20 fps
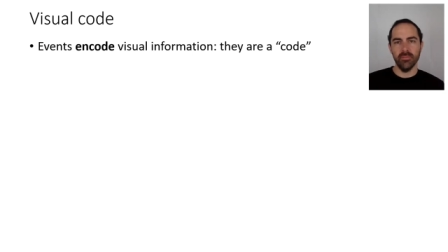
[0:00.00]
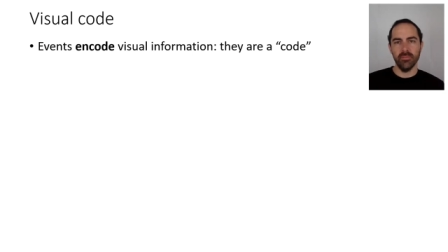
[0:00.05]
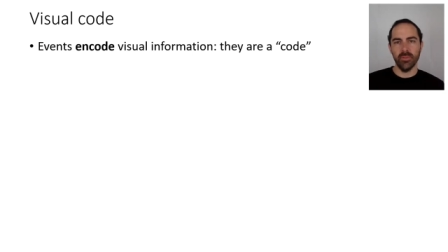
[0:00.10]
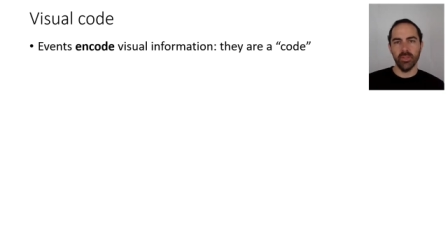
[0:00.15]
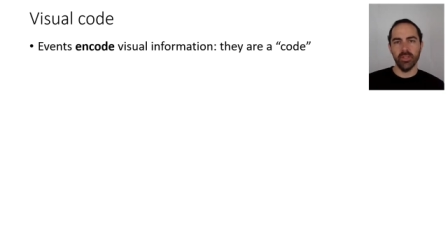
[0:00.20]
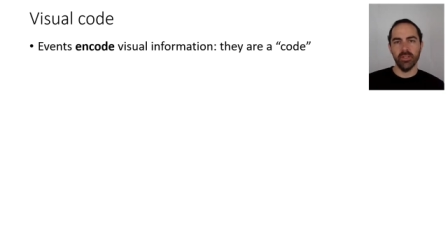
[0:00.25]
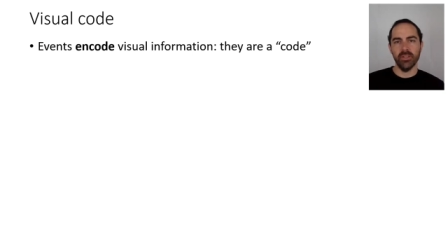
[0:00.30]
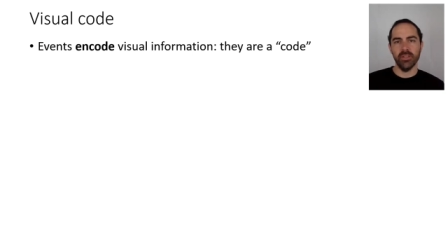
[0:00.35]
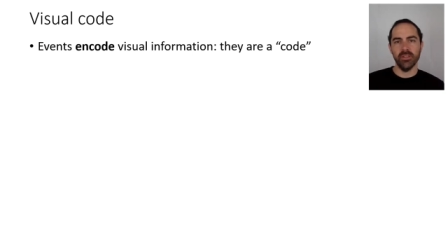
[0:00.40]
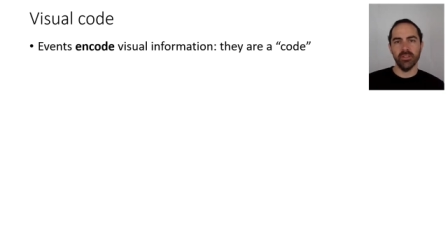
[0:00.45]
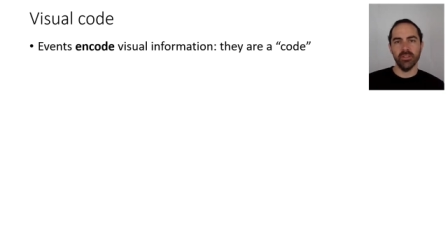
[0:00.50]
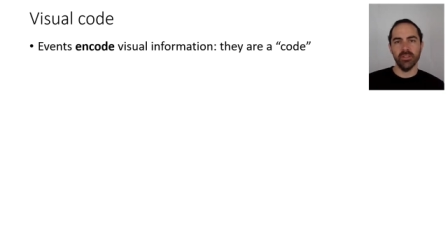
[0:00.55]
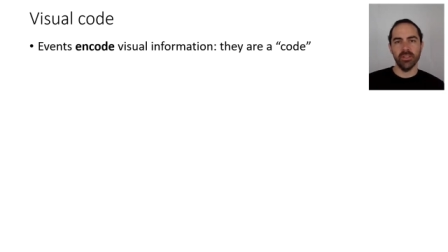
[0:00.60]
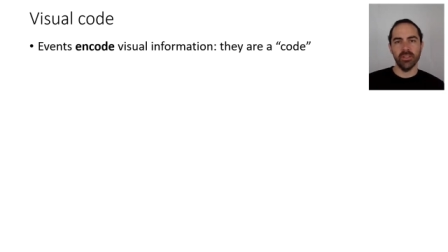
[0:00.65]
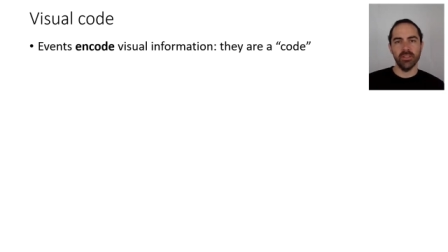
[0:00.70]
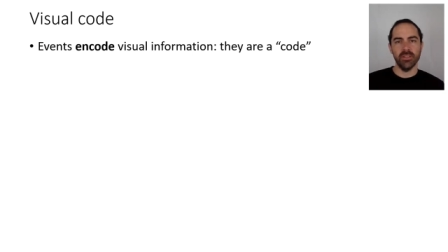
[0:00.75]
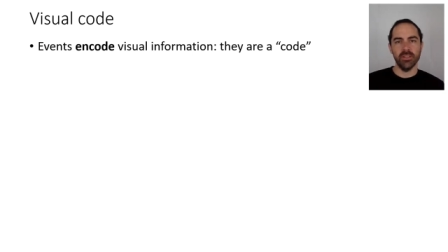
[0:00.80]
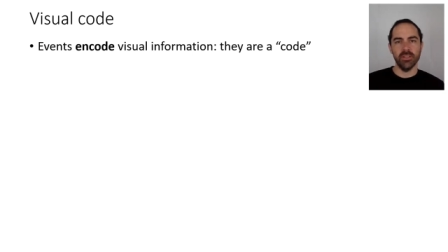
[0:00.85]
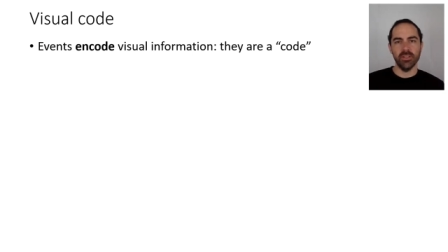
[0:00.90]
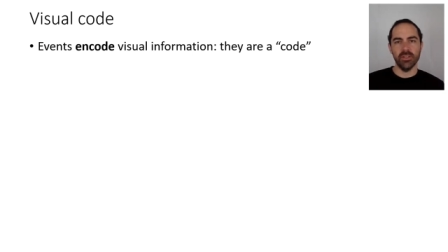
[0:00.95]
brightness
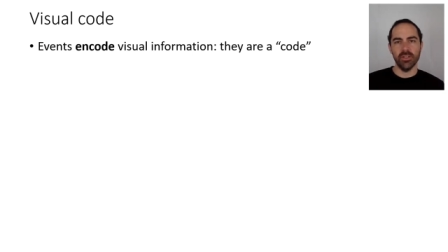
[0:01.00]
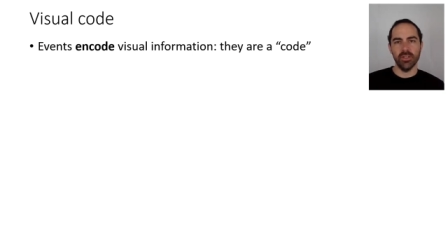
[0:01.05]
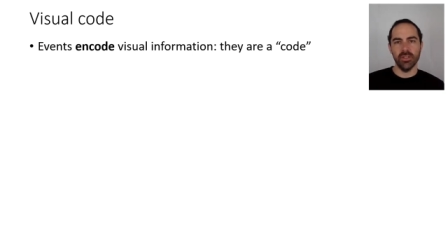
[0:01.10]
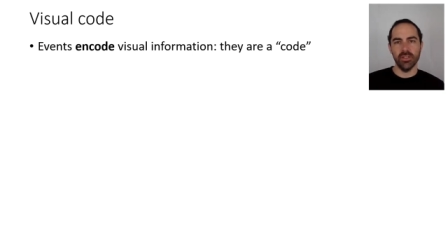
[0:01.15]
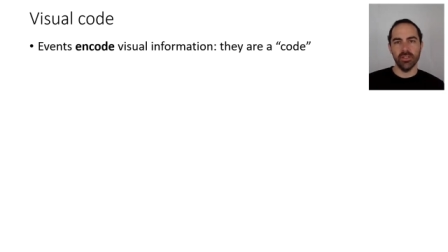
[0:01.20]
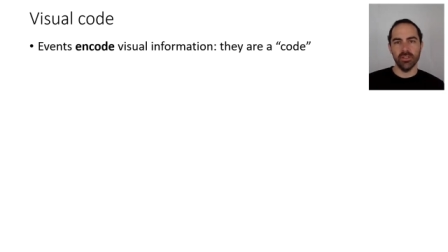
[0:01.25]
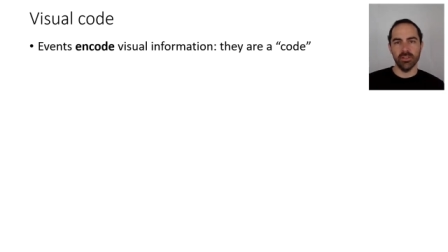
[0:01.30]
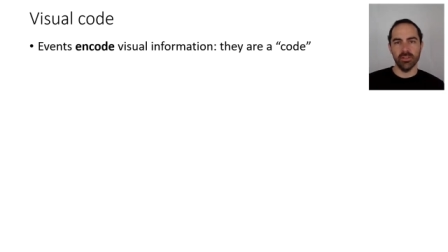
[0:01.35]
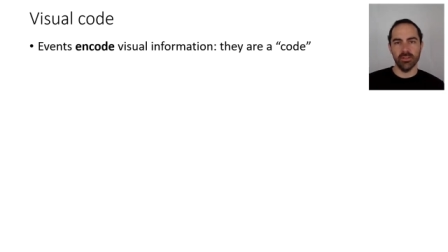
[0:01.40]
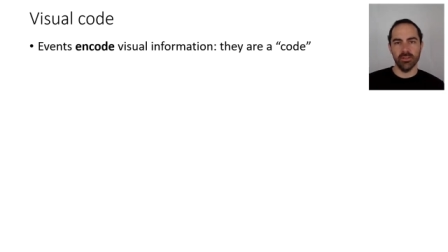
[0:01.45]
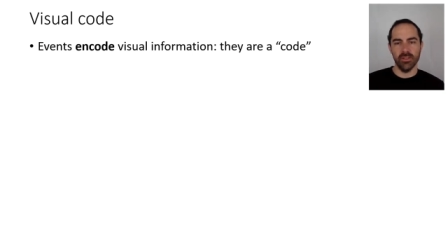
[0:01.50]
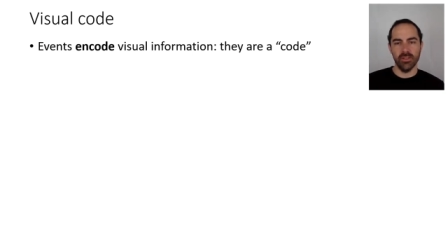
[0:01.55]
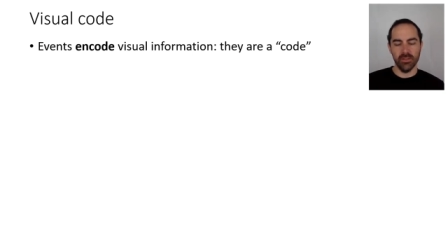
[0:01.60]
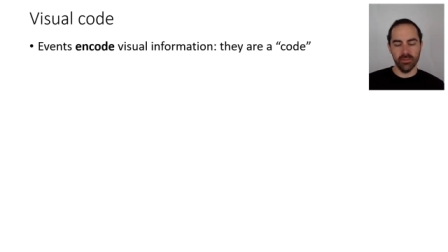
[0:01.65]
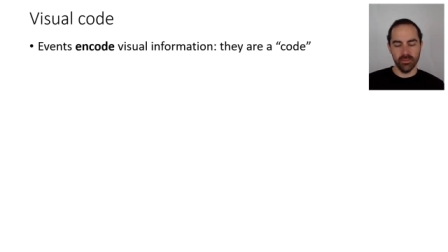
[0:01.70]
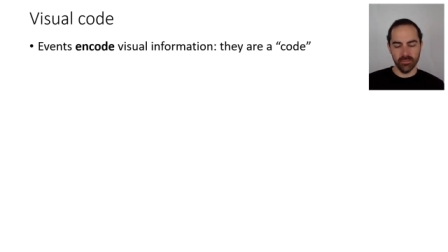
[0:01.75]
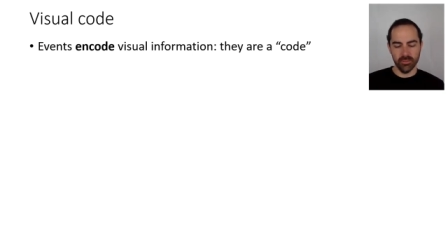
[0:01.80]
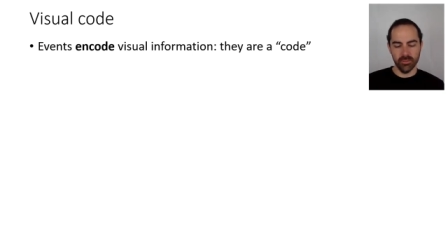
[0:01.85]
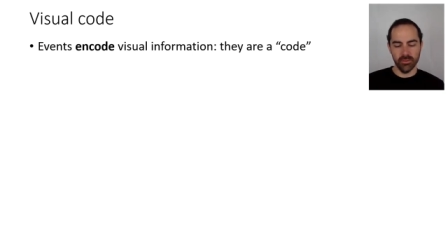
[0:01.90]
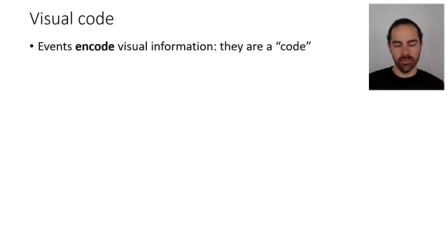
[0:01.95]
intensity changes. And
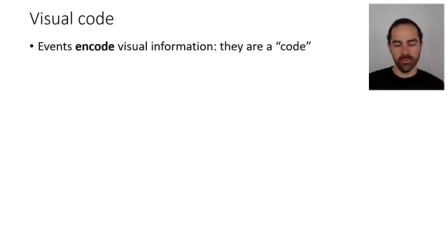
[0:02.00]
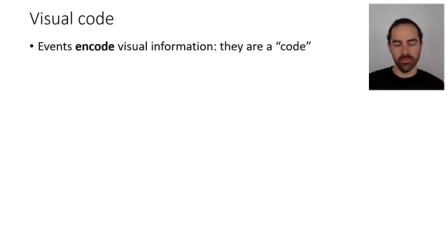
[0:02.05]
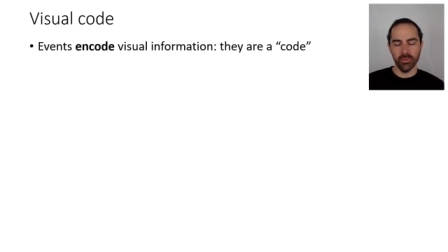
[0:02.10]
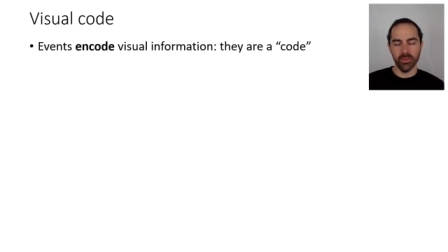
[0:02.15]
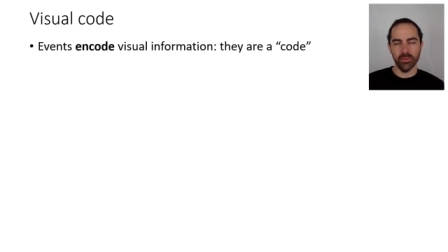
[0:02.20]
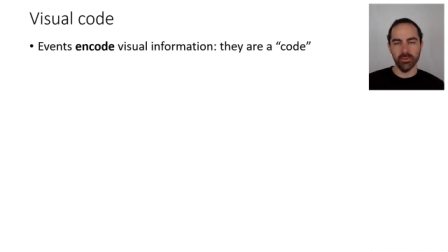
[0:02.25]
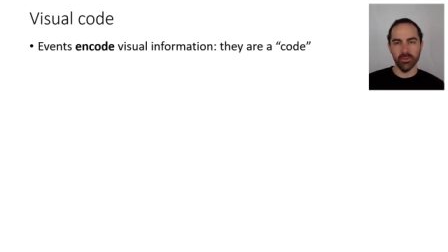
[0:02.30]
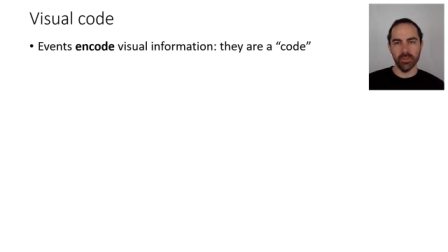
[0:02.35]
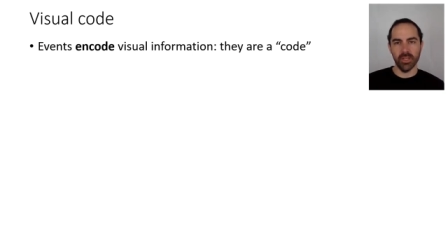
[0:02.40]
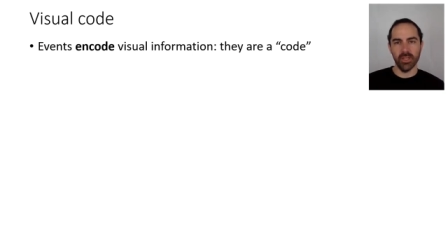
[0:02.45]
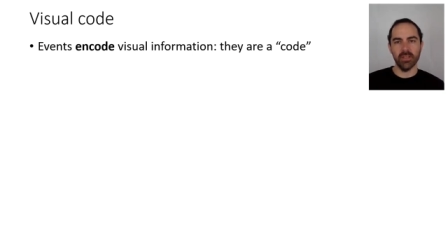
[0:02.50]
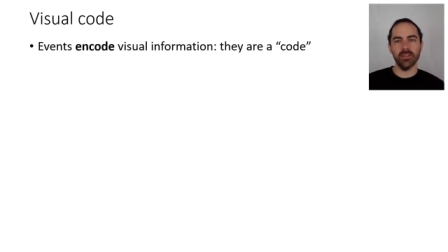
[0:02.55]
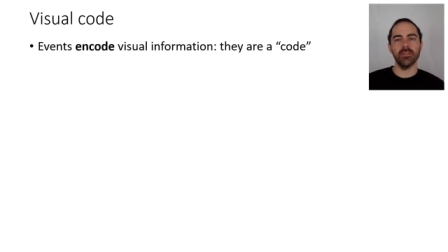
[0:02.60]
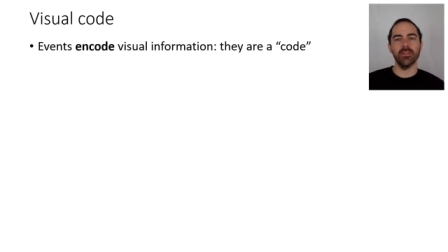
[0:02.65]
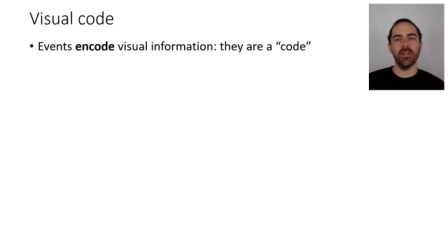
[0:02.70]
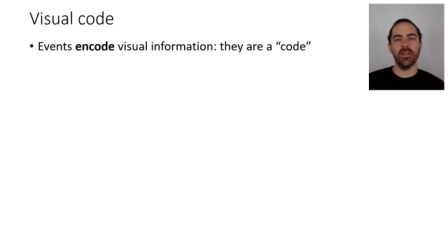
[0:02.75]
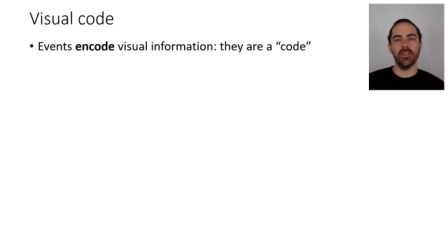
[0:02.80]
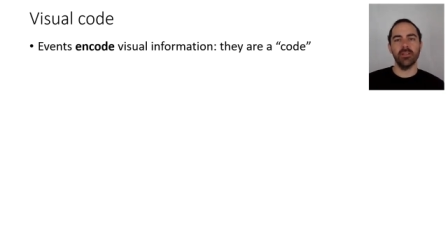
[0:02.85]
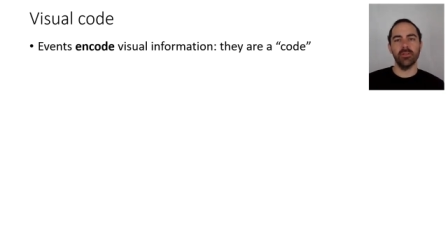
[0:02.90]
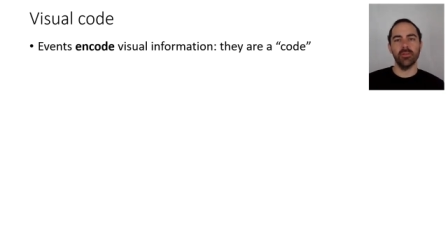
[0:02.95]
then, of course, we could
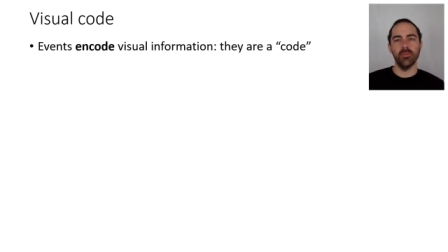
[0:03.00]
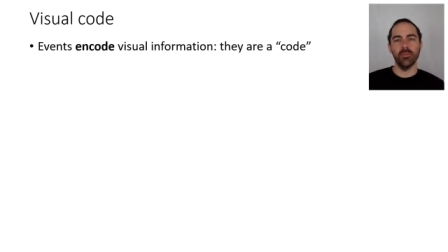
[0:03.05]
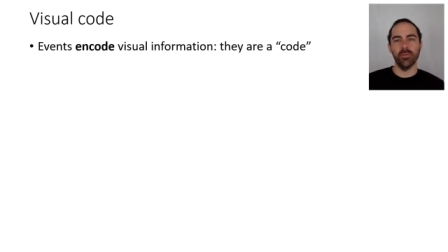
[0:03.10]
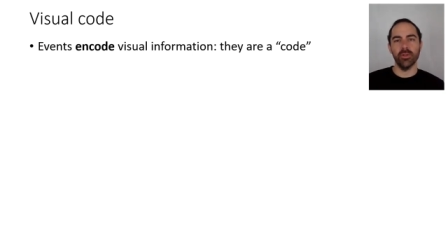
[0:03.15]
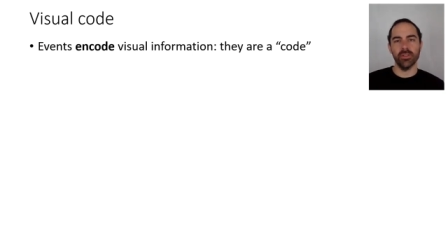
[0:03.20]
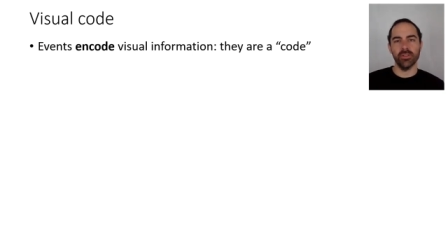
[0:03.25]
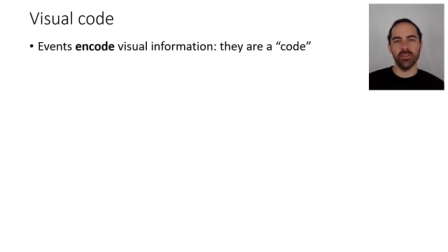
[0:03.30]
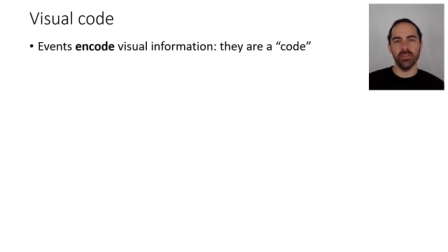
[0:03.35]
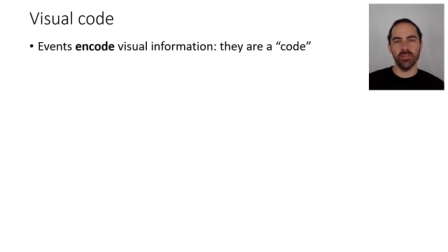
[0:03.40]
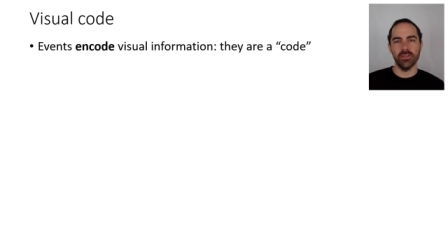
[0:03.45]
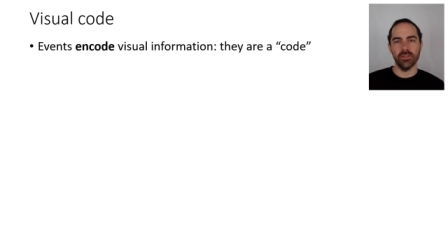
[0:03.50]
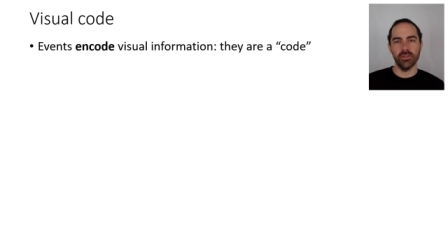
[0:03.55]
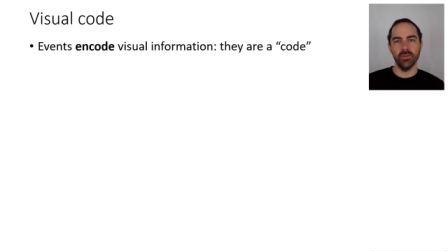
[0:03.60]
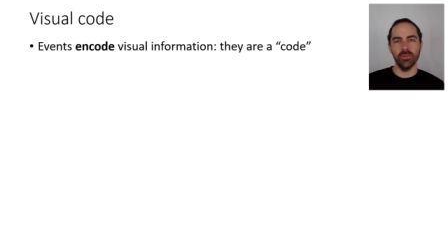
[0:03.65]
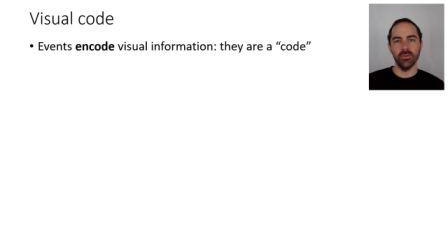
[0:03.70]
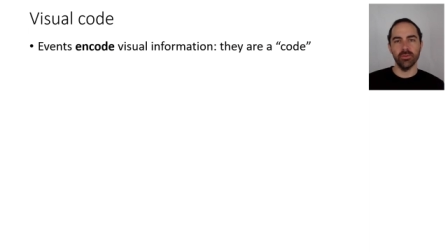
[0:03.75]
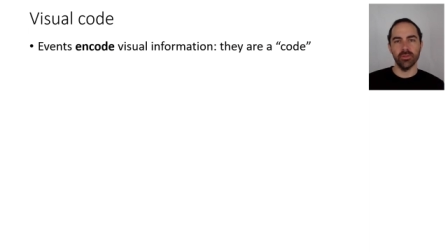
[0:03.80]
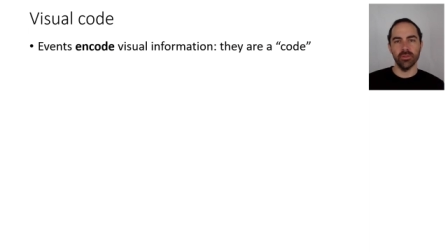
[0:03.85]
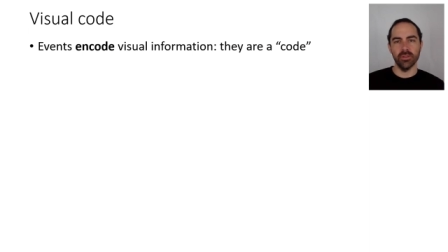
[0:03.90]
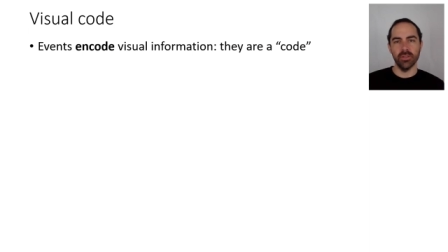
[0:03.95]
uncompress this
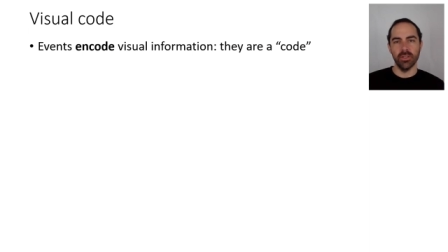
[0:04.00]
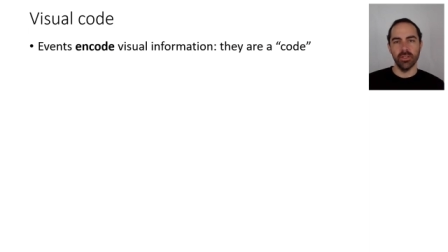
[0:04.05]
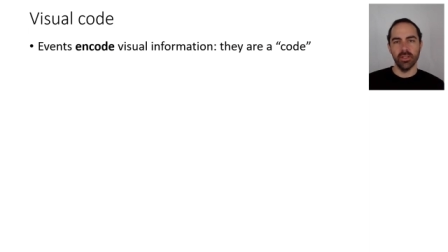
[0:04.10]
code,